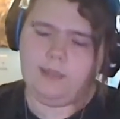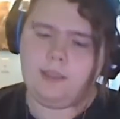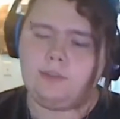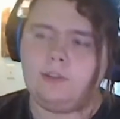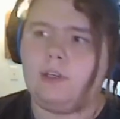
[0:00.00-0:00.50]

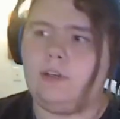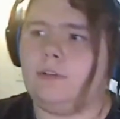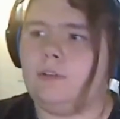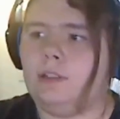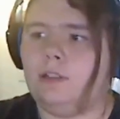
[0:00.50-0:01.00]
And
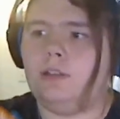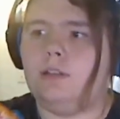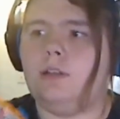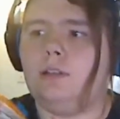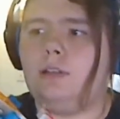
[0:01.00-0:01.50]
so
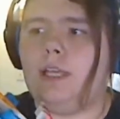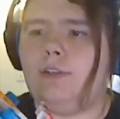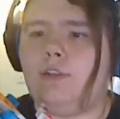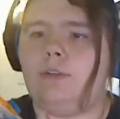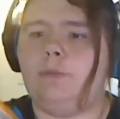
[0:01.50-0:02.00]

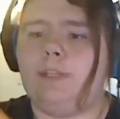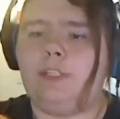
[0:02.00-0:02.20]
it should be